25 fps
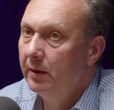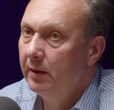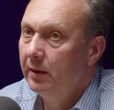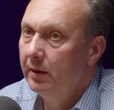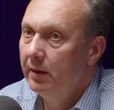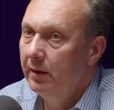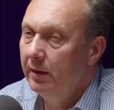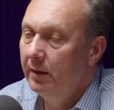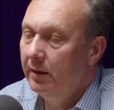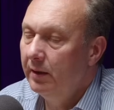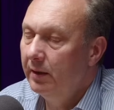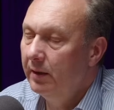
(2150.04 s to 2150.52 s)

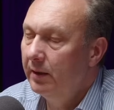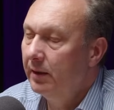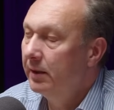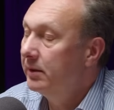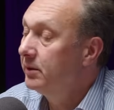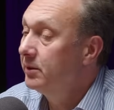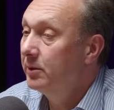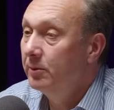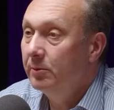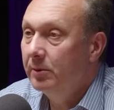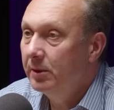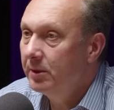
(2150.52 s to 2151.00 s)

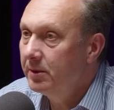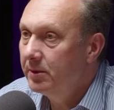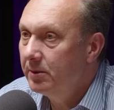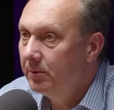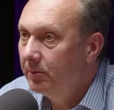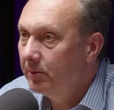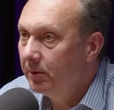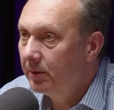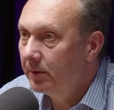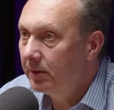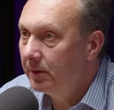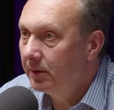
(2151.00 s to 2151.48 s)
And so on and
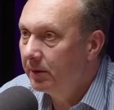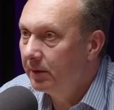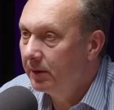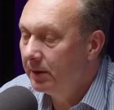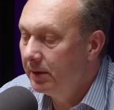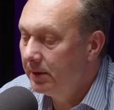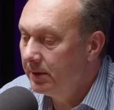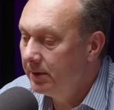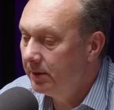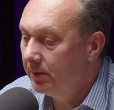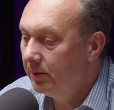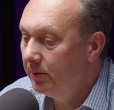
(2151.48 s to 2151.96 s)
so on.
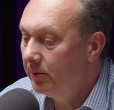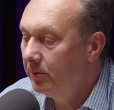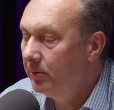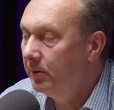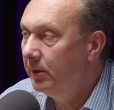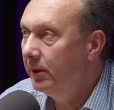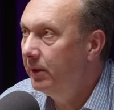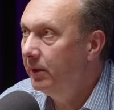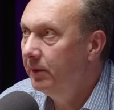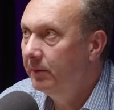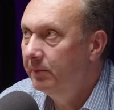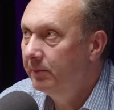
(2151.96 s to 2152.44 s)
Yes,
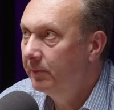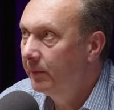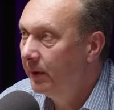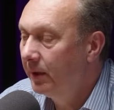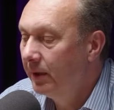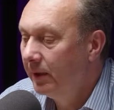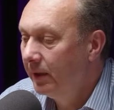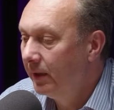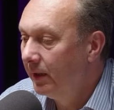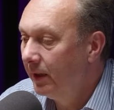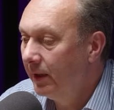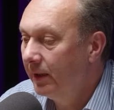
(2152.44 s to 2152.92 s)
so
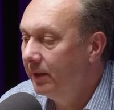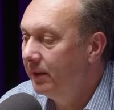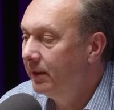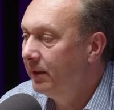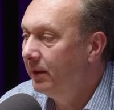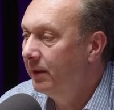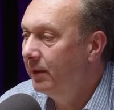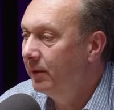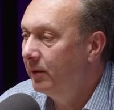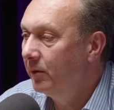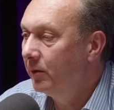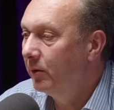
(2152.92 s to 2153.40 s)
and
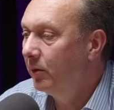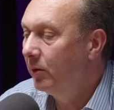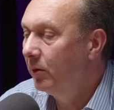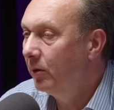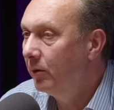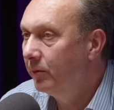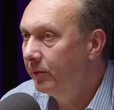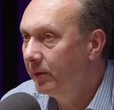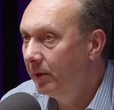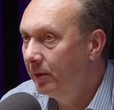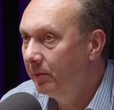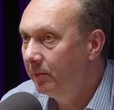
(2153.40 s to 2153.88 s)

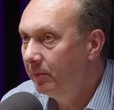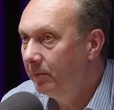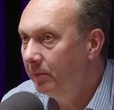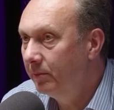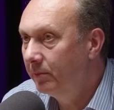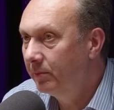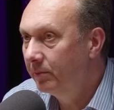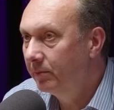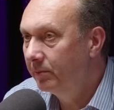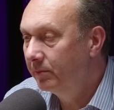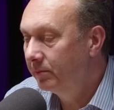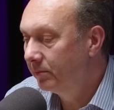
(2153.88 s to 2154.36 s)
all of them
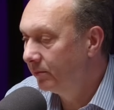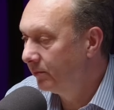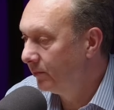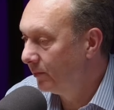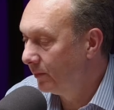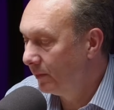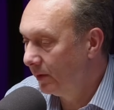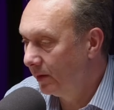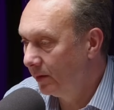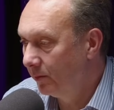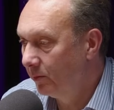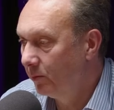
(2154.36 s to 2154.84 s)

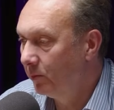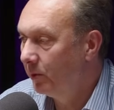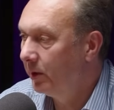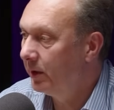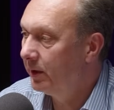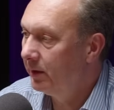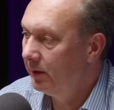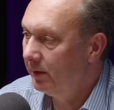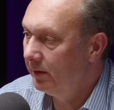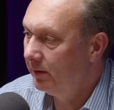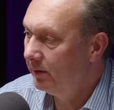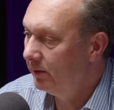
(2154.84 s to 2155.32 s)
we
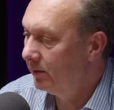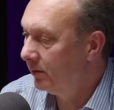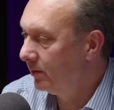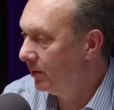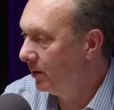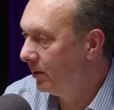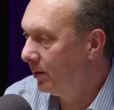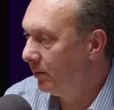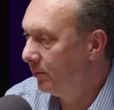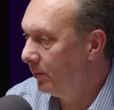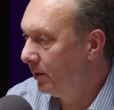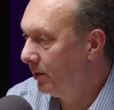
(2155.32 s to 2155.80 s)
can,
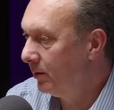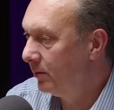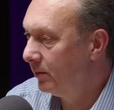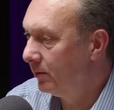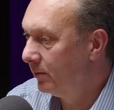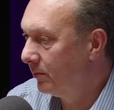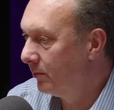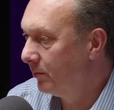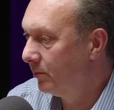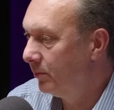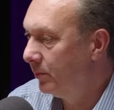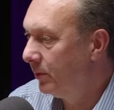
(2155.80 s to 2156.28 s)

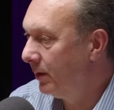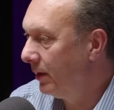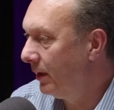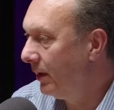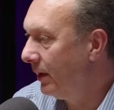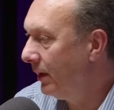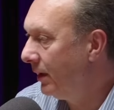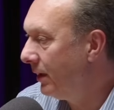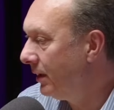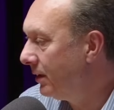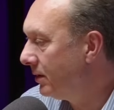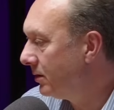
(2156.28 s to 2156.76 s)

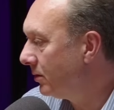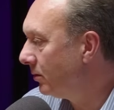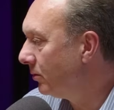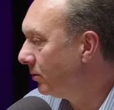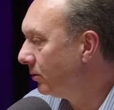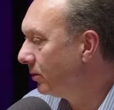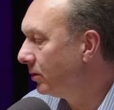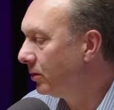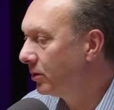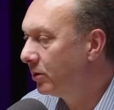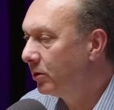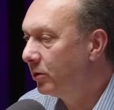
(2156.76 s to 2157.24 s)
place
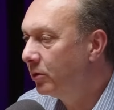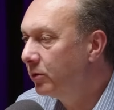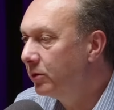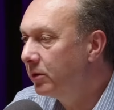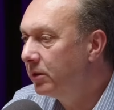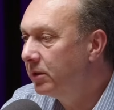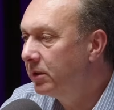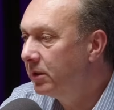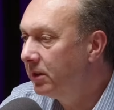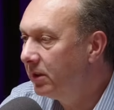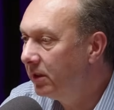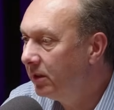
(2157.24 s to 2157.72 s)
on the
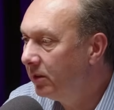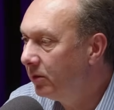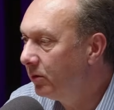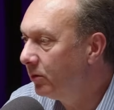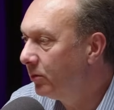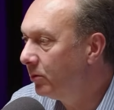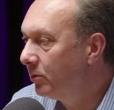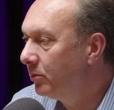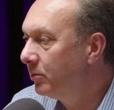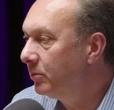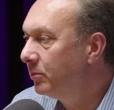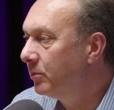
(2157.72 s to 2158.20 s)

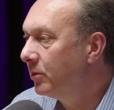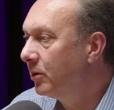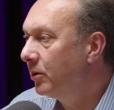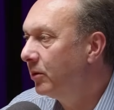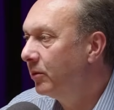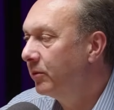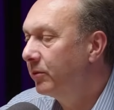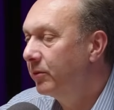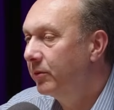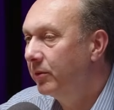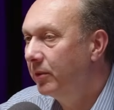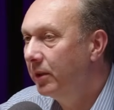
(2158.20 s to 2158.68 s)
continuum
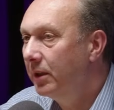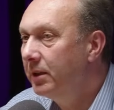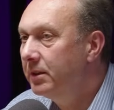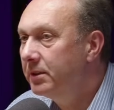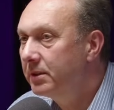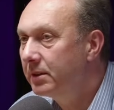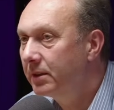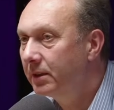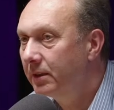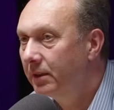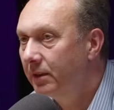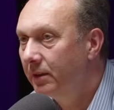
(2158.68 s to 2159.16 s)
of
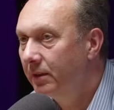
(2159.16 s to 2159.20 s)
risk,